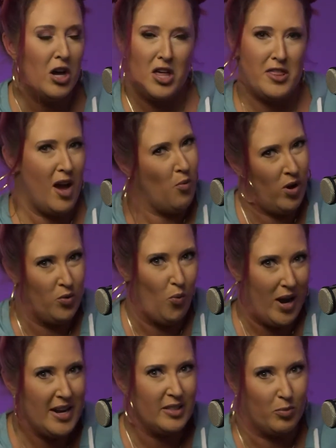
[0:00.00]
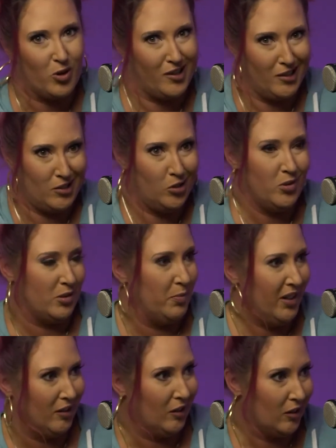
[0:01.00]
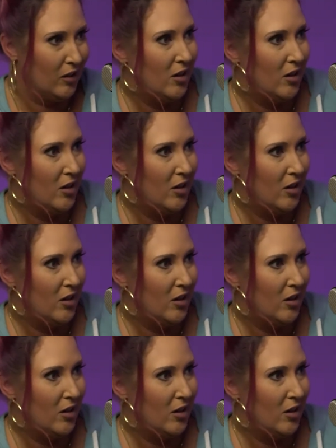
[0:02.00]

That one weighs more, and 2, it's bigger.